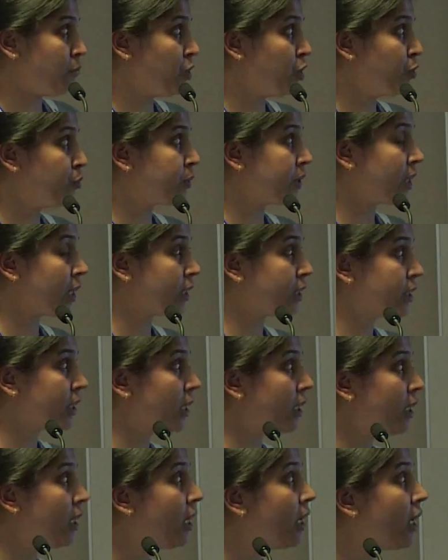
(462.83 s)
loop structure,
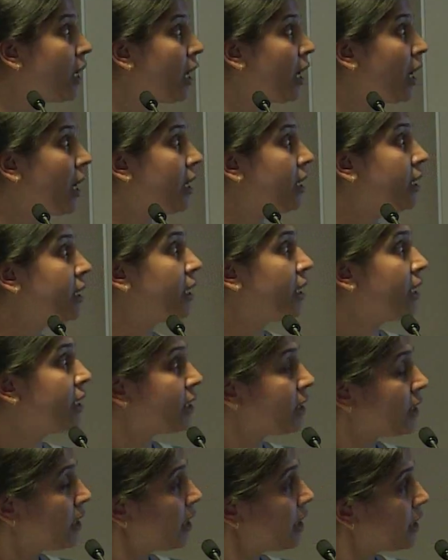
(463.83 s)
and it
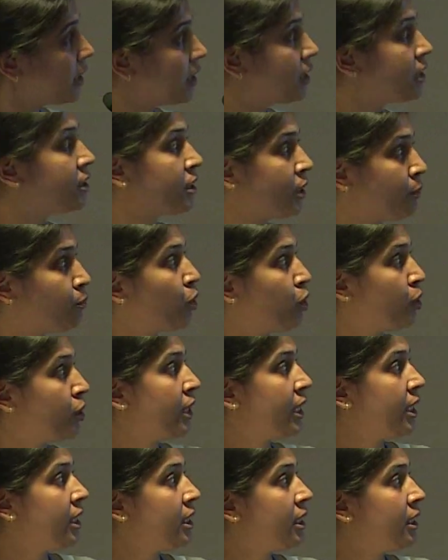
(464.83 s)
is
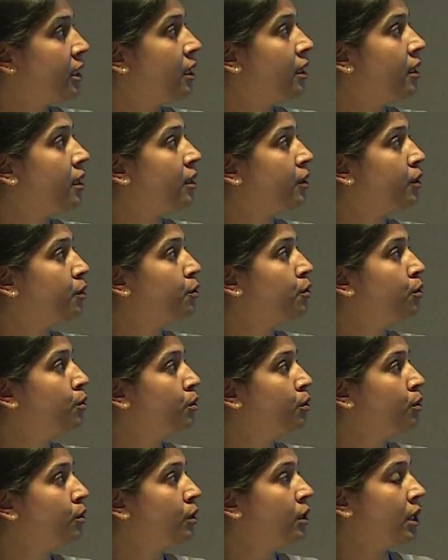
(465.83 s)
reported to
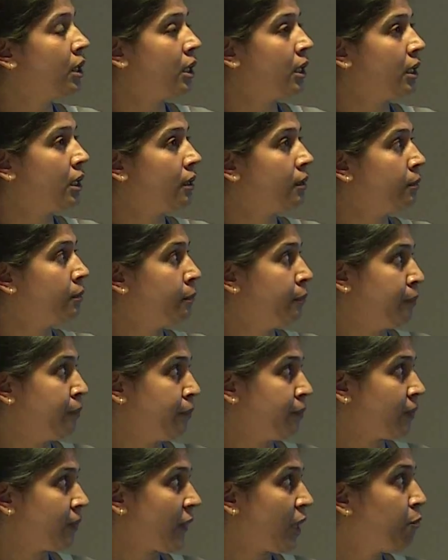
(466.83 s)

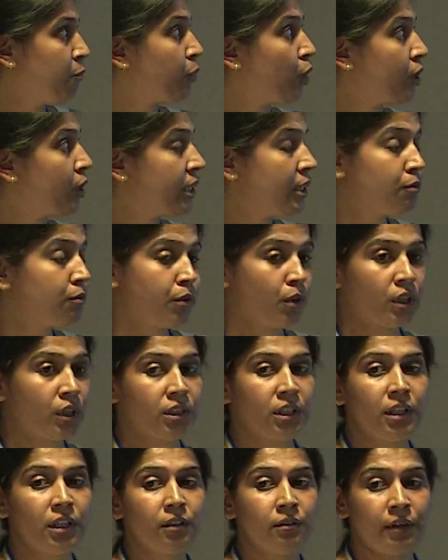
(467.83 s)
important for
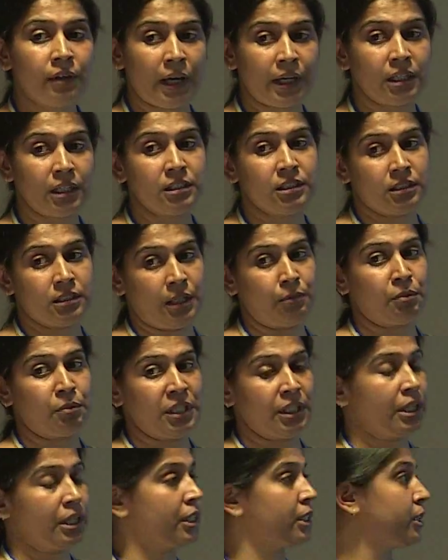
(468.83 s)
the virus
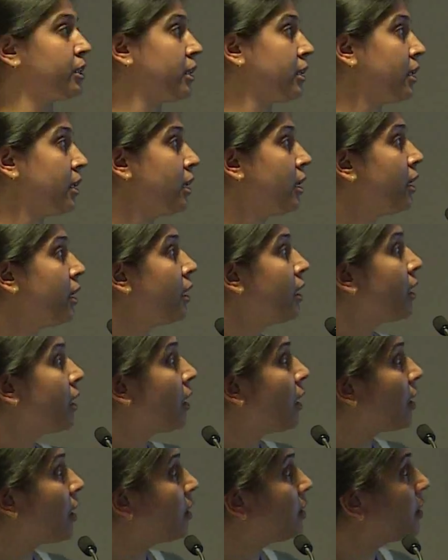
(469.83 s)
replication.
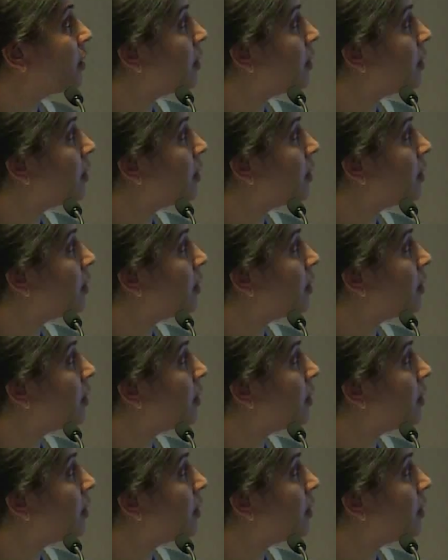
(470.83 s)
And